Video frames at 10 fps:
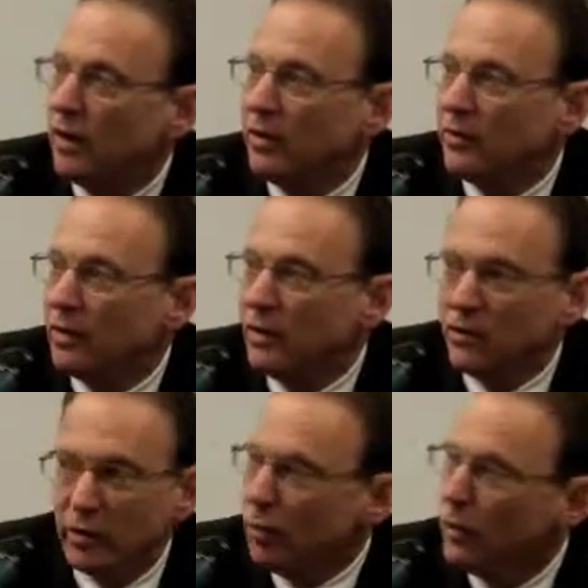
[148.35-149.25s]
in our city
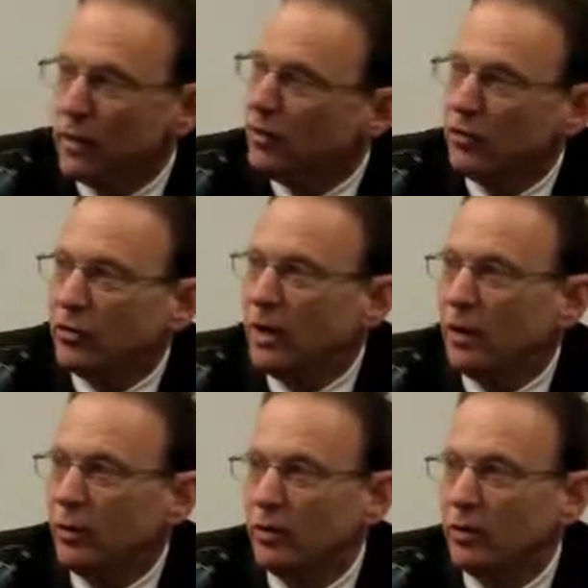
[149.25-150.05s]
is still with us today.